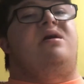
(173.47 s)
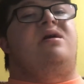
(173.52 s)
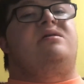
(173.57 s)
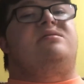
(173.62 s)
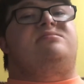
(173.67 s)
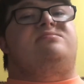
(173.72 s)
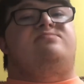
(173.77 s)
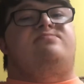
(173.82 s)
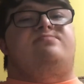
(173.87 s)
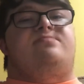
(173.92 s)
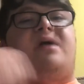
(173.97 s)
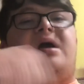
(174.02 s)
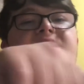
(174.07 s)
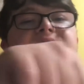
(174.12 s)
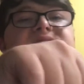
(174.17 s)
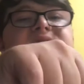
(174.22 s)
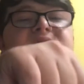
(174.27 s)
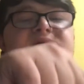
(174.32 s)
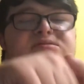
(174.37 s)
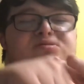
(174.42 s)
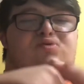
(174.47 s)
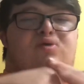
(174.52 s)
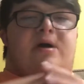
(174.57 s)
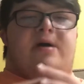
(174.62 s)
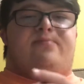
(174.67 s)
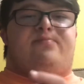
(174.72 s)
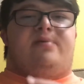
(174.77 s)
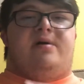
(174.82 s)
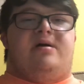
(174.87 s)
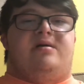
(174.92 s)
and smash that
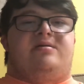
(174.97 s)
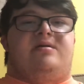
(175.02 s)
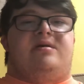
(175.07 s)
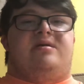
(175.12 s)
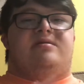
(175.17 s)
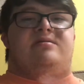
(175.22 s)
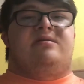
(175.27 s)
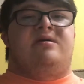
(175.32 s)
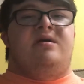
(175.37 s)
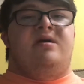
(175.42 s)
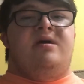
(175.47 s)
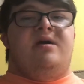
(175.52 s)
subscribe button